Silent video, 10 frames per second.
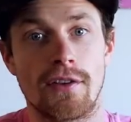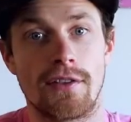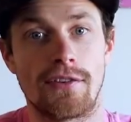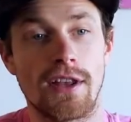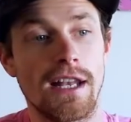
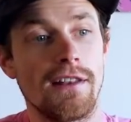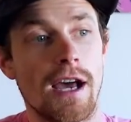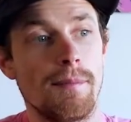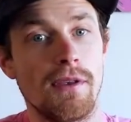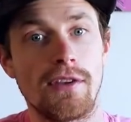The setting
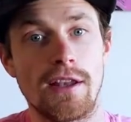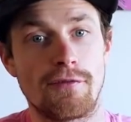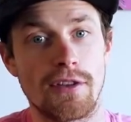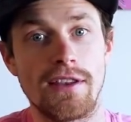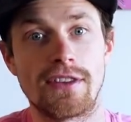I'm using
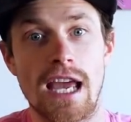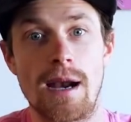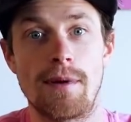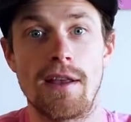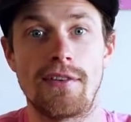for these
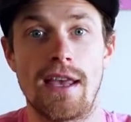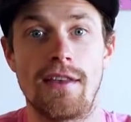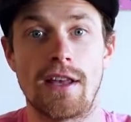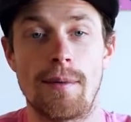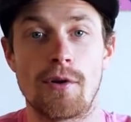cameras
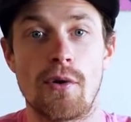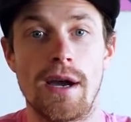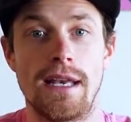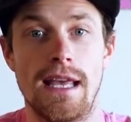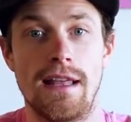is I'm
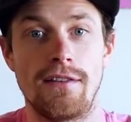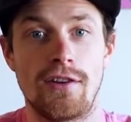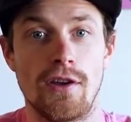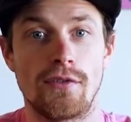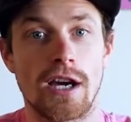going
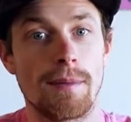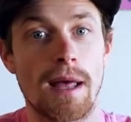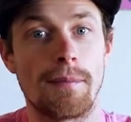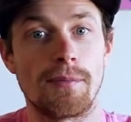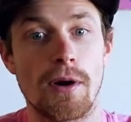into
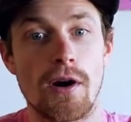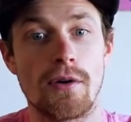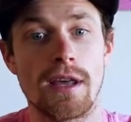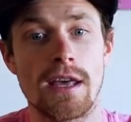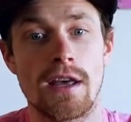time-lapse mode,